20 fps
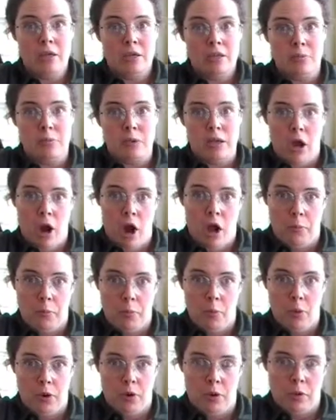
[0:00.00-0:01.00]
to be on
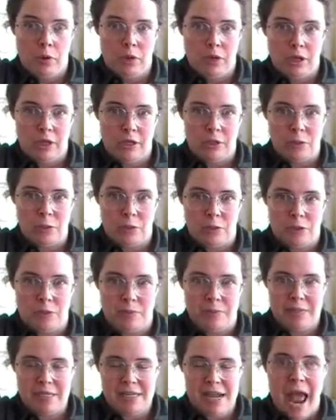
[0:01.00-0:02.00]
board with the
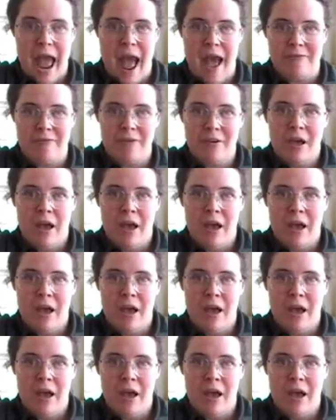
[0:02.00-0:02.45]
consortium staff,